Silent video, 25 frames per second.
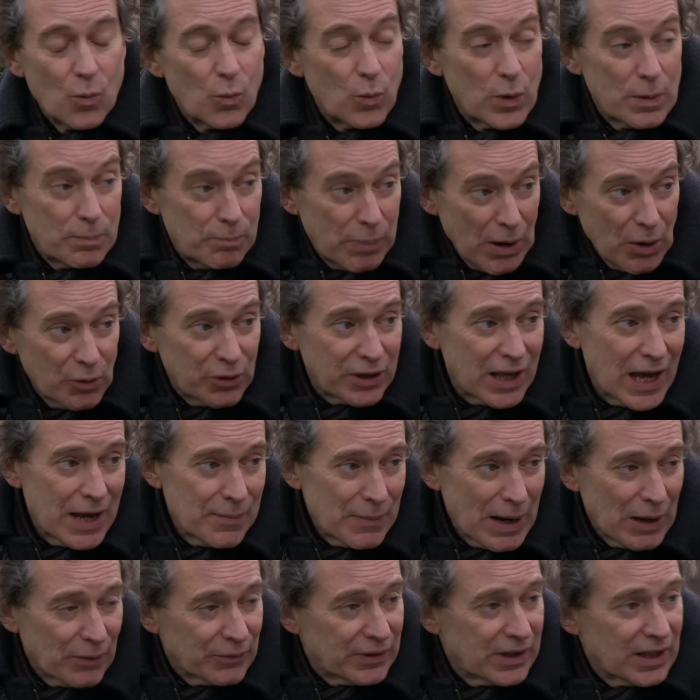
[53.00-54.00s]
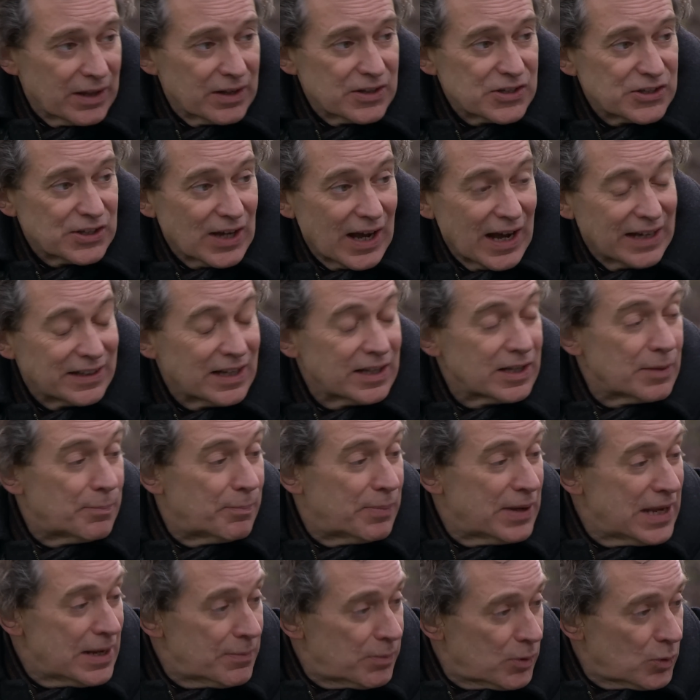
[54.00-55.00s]
we both came out the other side and the
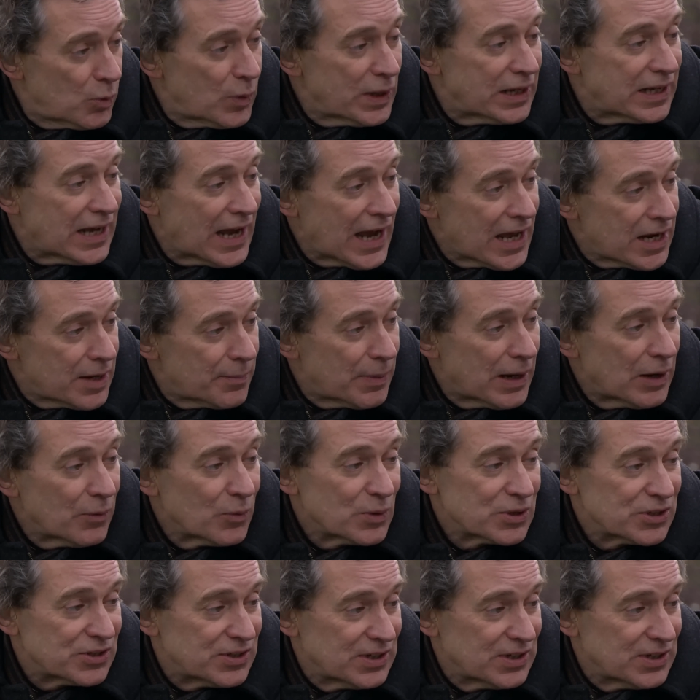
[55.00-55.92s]
people we cared about were